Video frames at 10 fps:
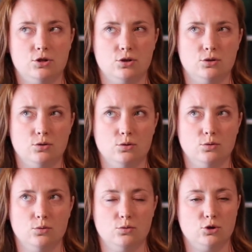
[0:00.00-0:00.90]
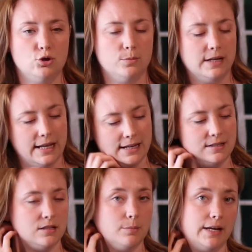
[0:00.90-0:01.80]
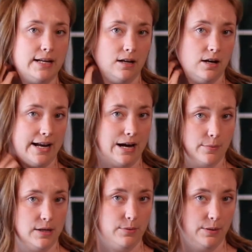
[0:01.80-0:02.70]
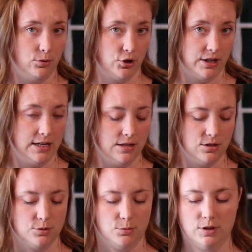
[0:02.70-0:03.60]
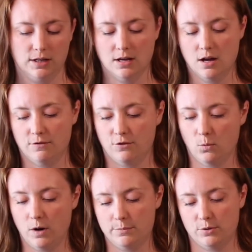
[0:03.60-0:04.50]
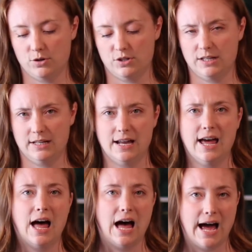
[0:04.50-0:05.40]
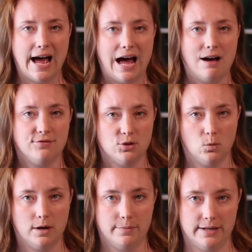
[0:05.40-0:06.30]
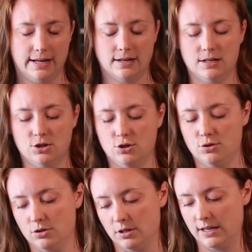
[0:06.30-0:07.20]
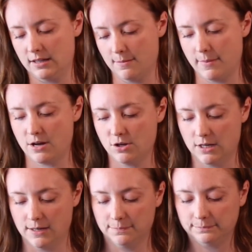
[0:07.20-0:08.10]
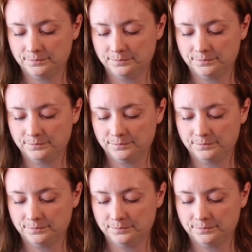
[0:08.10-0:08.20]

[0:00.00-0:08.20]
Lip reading: to 2 bananas depending on how many people are going to eat the smoothie. For one person, a half to 1 banana is usually the amount you need.